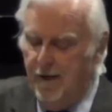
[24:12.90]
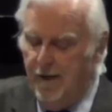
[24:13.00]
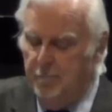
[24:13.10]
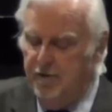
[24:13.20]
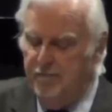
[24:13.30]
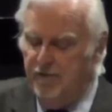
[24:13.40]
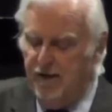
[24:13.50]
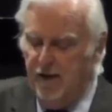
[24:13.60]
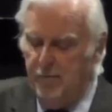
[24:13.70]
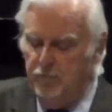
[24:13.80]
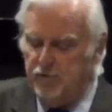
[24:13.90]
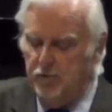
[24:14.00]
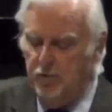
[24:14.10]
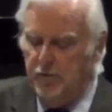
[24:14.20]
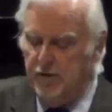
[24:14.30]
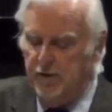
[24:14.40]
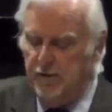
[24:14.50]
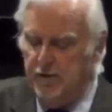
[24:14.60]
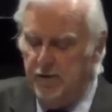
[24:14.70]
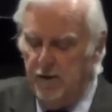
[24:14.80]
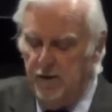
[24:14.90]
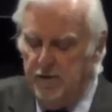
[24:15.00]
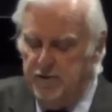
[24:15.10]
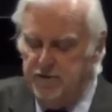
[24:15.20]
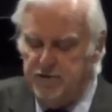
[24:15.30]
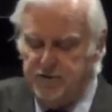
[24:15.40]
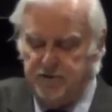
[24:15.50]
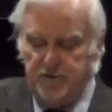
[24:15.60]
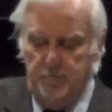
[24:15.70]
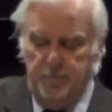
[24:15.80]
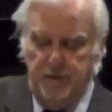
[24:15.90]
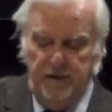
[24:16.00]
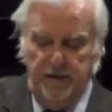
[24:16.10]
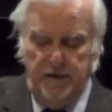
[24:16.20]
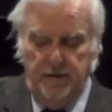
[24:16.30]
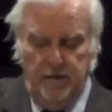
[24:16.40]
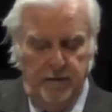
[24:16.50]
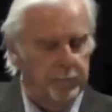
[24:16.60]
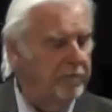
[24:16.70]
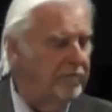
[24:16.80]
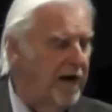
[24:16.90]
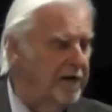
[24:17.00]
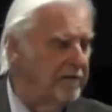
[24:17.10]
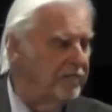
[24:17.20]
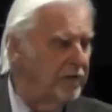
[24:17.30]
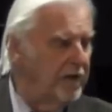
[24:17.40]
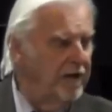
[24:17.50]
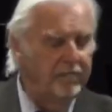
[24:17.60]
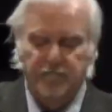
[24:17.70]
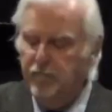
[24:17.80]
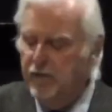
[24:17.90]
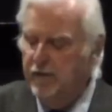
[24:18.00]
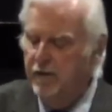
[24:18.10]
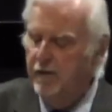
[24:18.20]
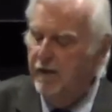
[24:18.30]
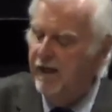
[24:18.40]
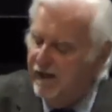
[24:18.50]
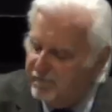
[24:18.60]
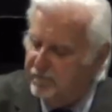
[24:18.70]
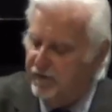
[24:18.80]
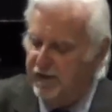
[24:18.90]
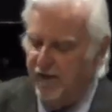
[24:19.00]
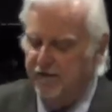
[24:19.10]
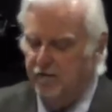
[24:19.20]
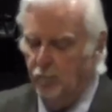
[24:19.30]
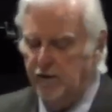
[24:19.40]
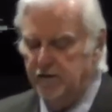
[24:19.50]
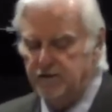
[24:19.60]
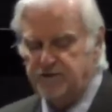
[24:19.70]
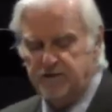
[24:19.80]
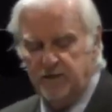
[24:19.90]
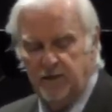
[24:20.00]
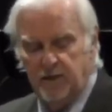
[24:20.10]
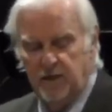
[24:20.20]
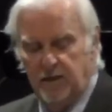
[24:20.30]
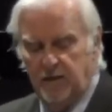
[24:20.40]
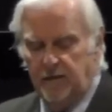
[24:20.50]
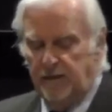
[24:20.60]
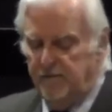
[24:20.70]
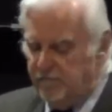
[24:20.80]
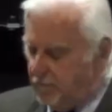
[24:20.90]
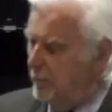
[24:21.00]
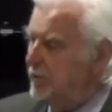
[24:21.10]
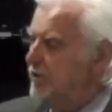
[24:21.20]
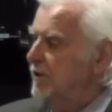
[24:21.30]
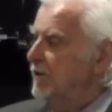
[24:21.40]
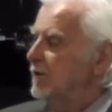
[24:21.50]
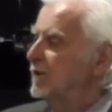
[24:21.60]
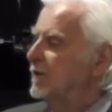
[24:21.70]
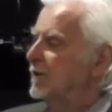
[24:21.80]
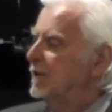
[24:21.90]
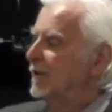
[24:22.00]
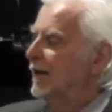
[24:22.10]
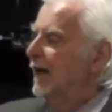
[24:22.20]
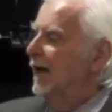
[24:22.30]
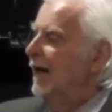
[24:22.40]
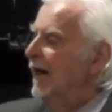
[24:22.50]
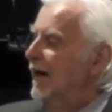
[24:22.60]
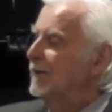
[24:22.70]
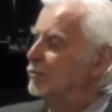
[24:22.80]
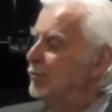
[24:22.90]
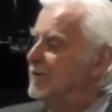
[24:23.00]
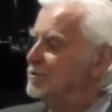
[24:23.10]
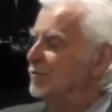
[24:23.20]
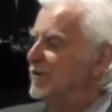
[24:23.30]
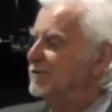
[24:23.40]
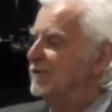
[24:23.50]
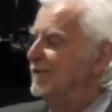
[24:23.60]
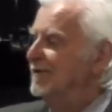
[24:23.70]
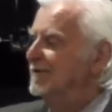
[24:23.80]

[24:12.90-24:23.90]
I believe that God was showing that it, Jesus is completely provided for every every kind of weakness infirmity, and transgression.